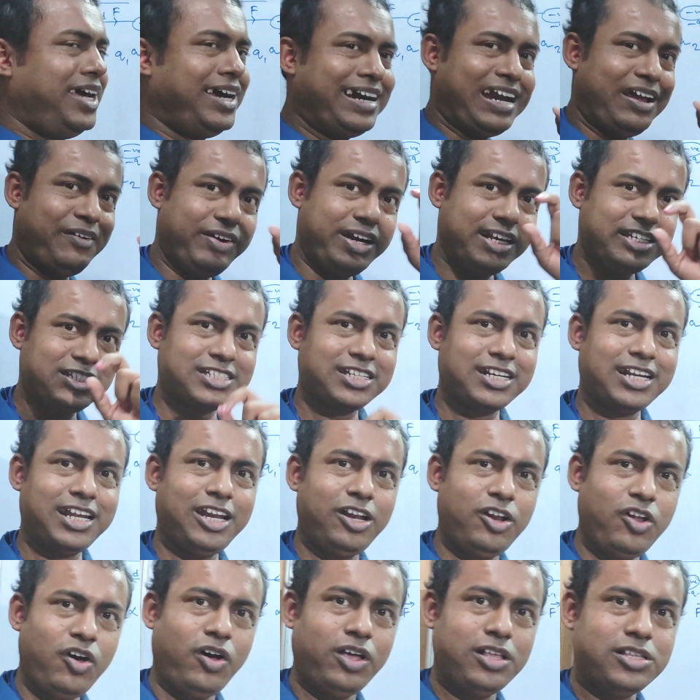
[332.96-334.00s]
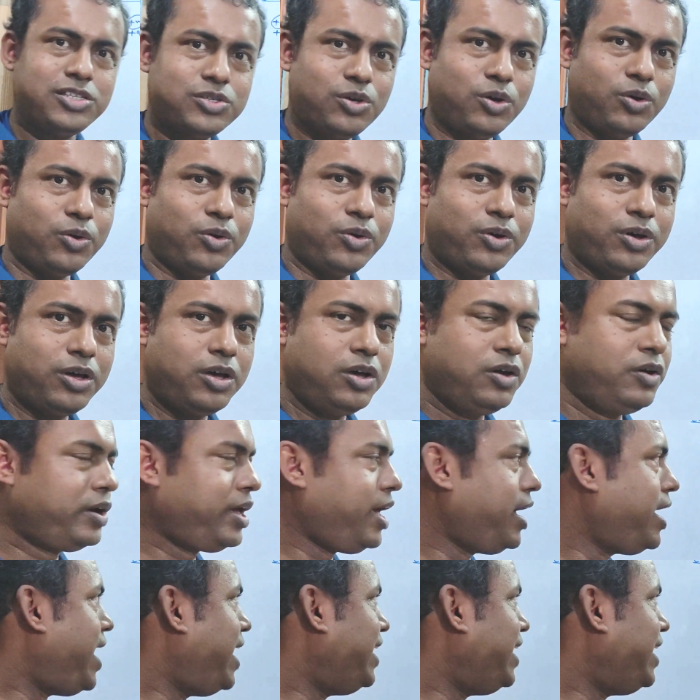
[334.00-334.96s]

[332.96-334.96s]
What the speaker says: the gravitational law also. Okay,